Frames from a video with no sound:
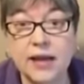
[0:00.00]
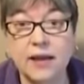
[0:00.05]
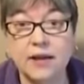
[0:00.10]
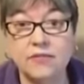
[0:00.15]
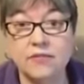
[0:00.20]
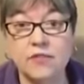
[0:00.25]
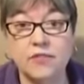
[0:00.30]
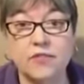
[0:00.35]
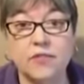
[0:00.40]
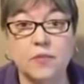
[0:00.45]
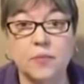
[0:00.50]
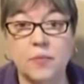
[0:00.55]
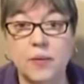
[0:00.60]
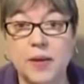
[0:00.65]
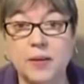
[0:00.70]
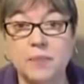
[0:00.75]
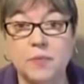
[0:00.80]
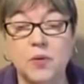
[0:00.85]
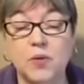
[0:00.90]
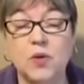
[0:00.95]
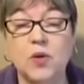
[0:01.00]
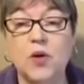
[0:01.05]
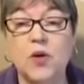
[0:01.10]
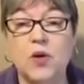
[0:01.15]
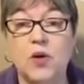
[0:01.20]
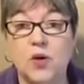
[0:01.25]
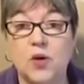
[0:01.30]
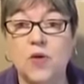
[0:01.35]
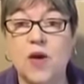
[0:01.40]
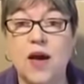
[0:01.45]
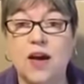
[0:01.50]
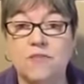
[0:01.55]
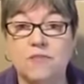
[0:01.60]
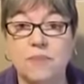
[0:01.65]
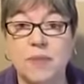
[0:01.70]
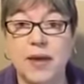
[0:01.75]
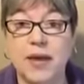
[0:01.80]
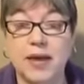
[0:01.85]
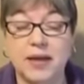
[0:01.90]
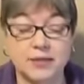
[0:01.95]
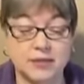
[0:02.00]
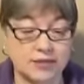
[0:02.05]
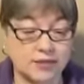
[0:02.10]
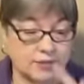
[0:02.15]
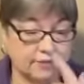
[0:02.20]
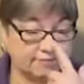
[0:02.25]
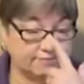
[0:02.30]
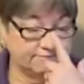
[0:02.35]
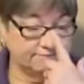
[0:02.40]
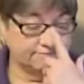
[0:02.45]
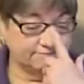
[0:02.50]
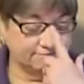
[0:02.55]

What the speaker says: gift for people who have pets.